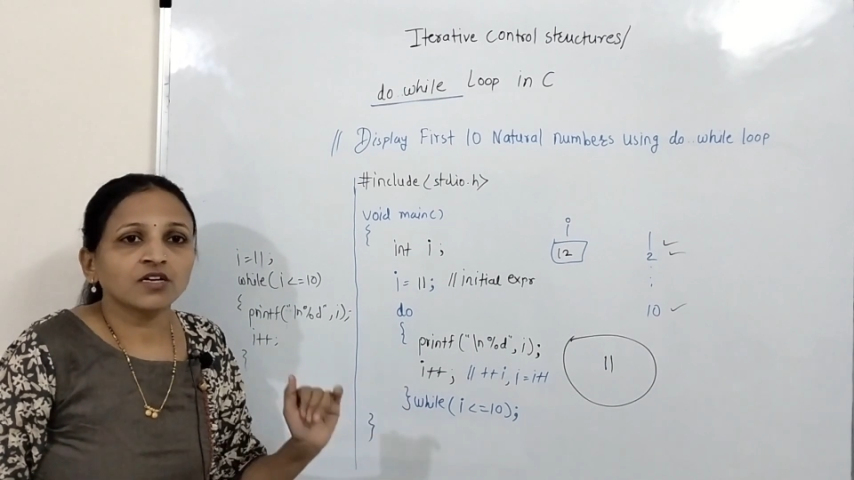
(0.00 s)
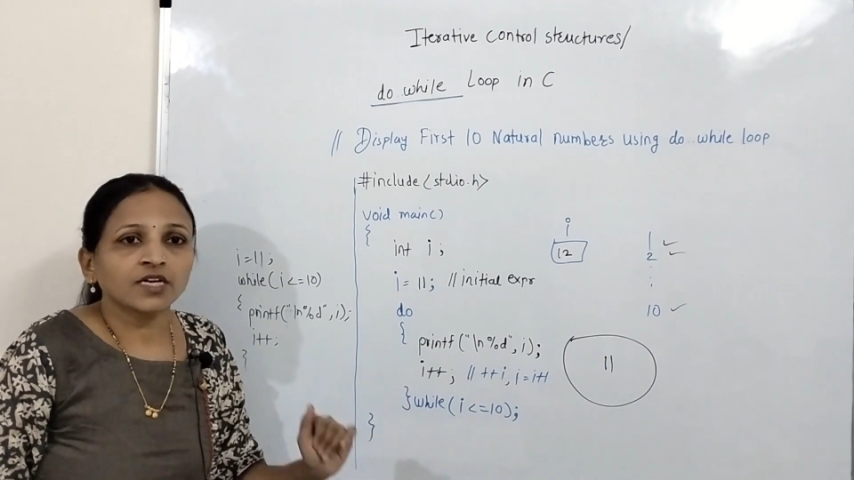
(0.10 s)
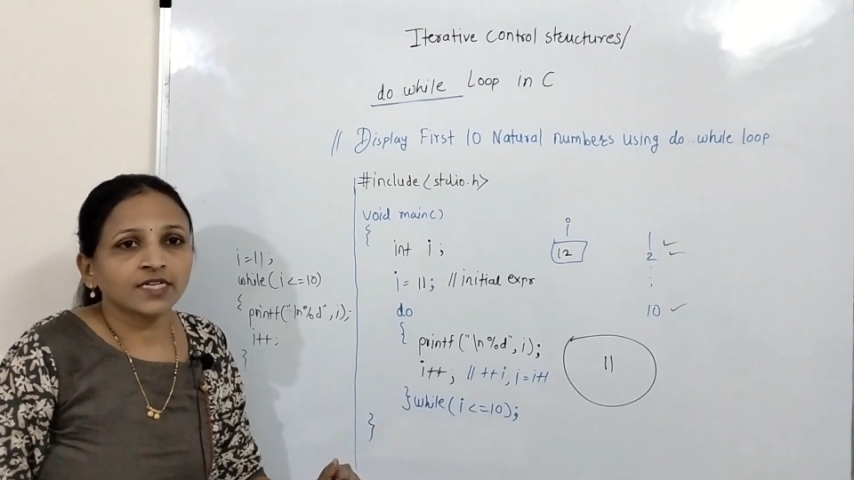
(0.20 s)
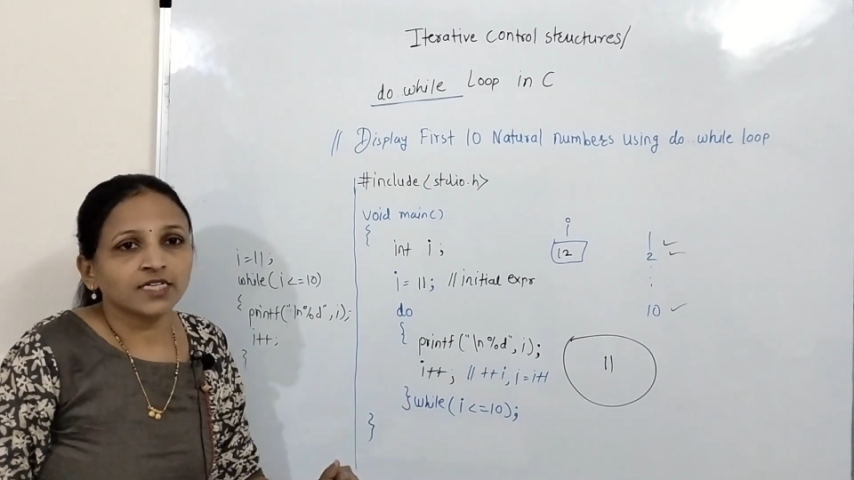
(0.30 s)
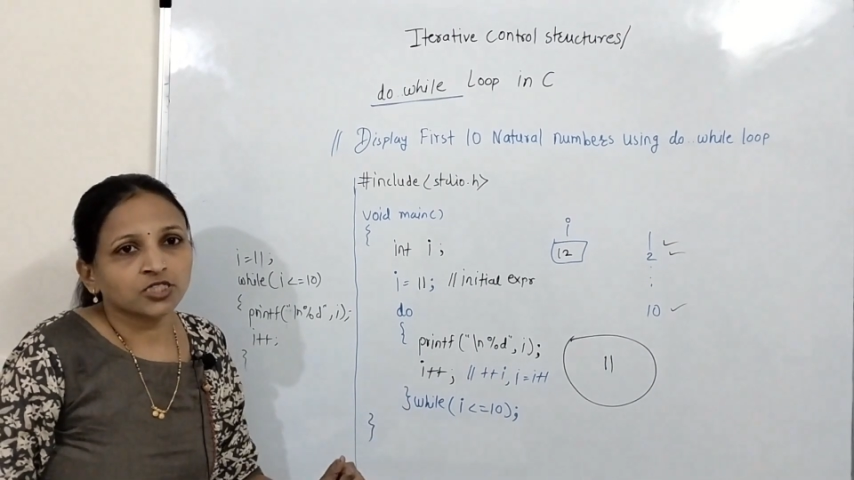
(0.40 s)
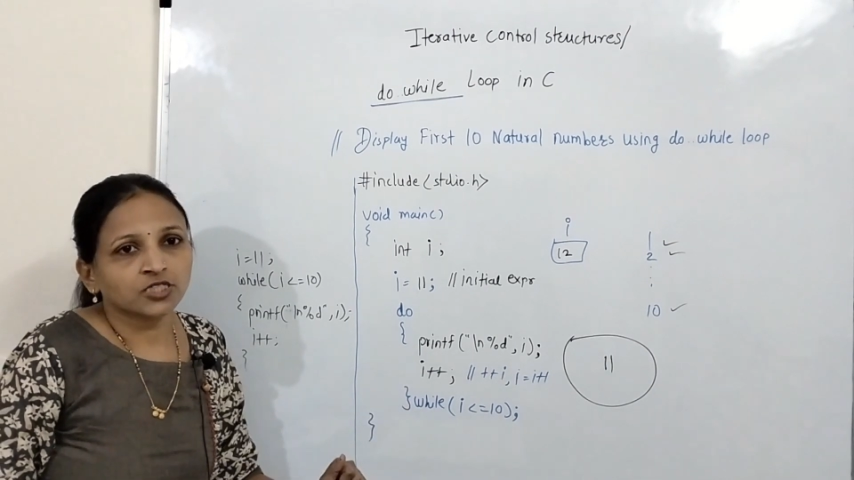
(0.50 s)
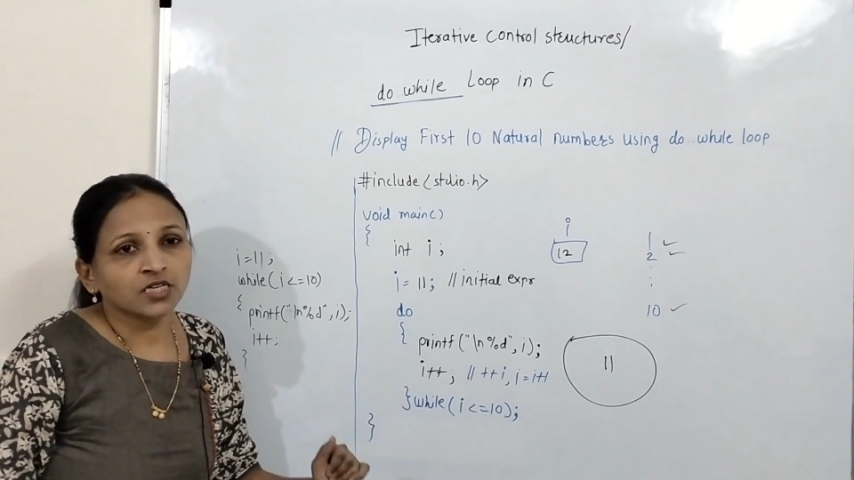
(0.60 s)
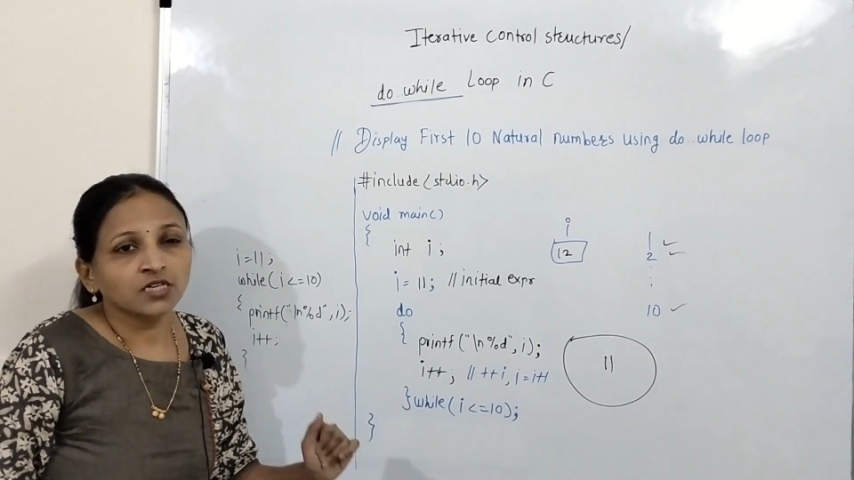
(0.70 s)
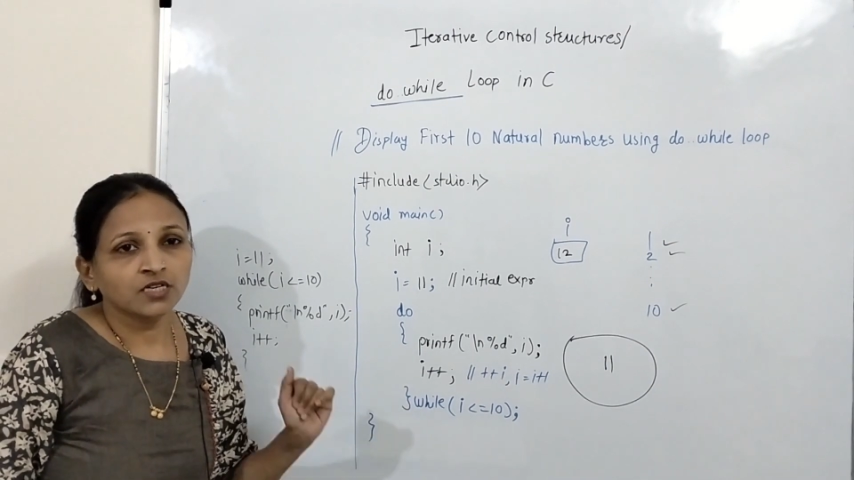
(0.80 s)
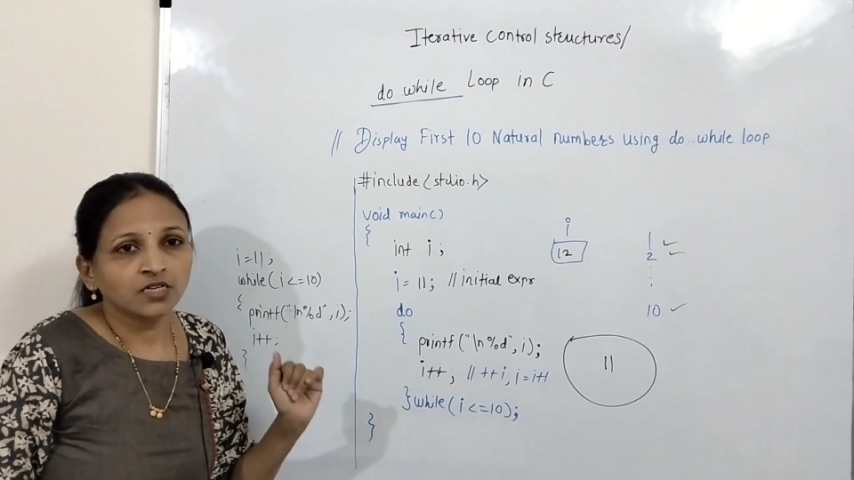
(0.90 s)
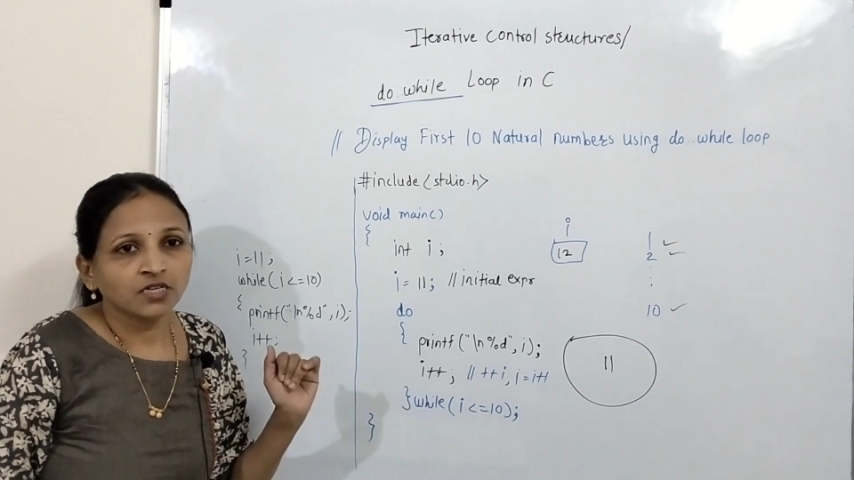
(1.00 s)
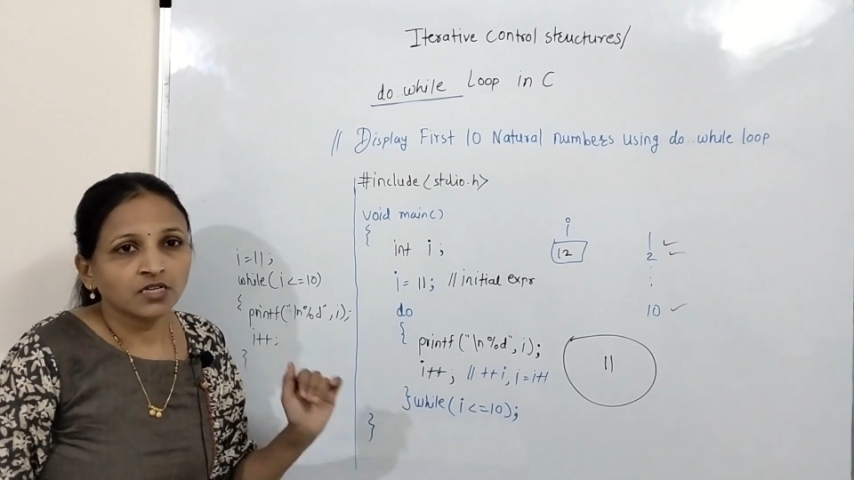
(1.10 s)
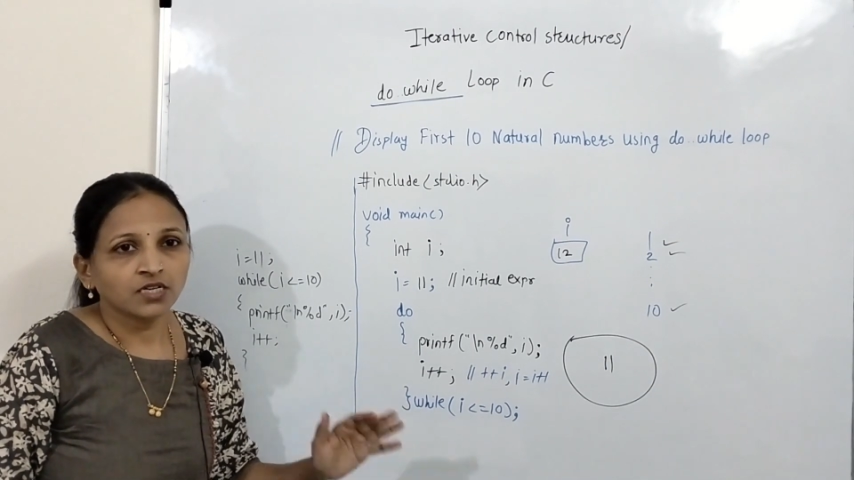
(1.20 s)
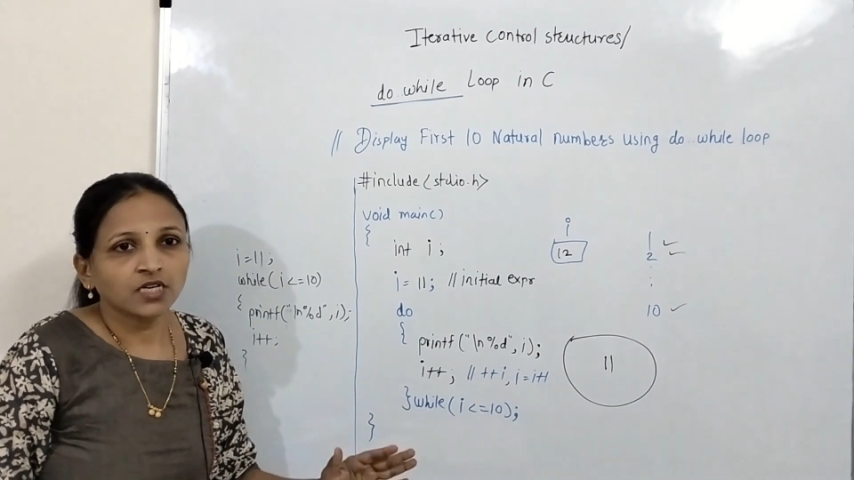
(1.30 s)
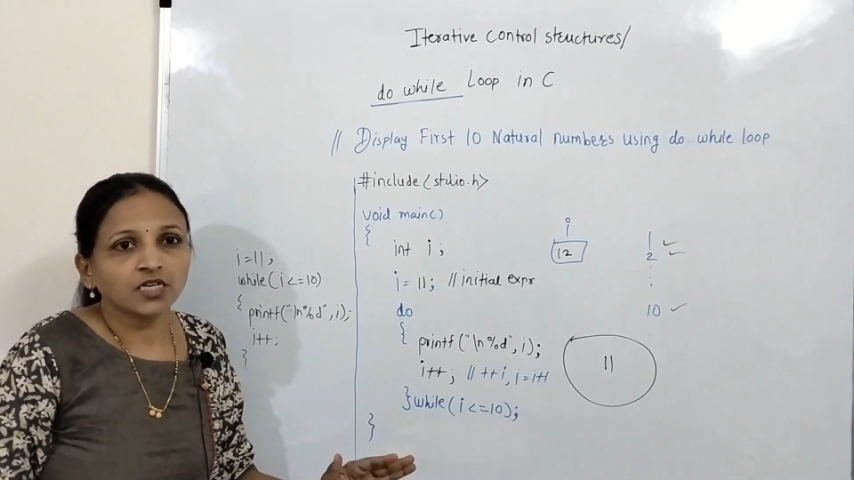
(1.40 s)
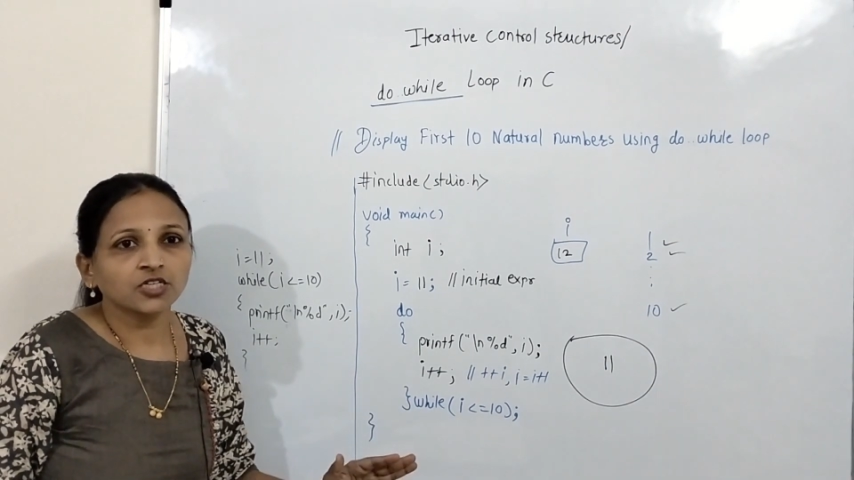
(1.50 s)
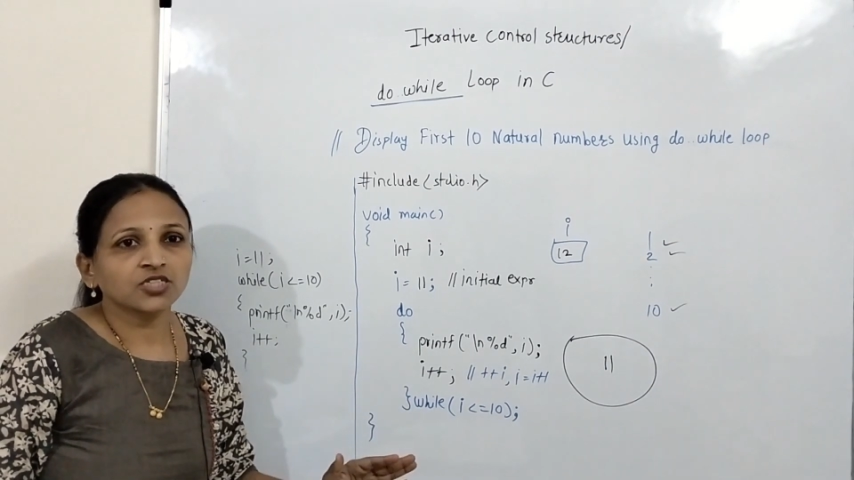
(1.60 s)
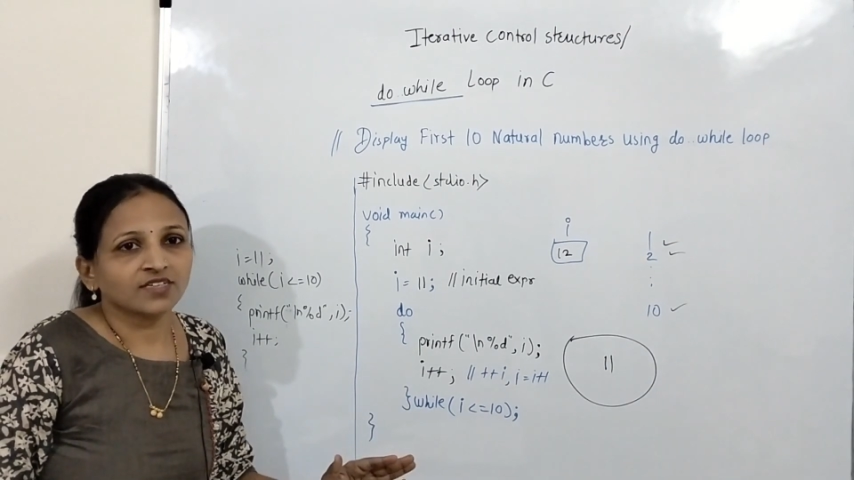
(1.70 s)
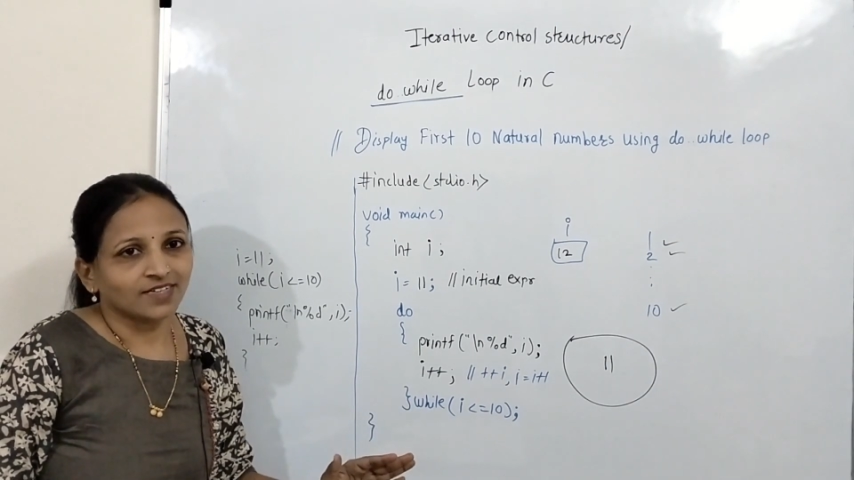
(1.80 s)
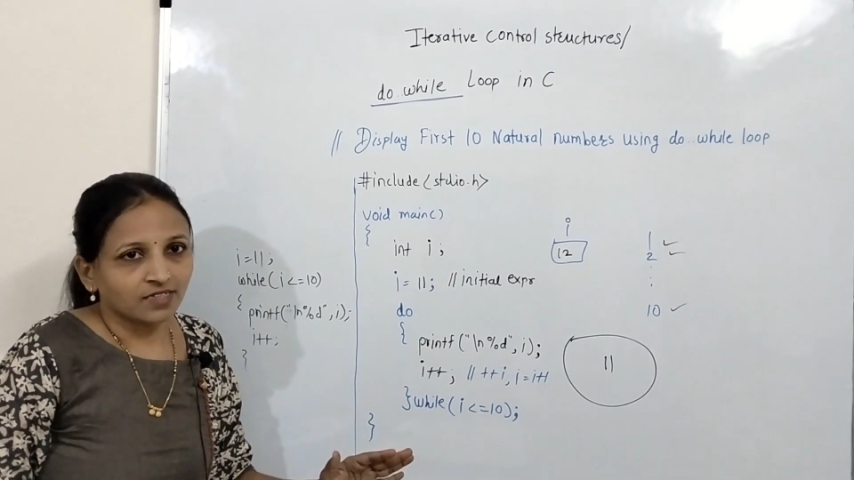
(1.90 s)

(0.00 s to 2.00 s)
condition initially.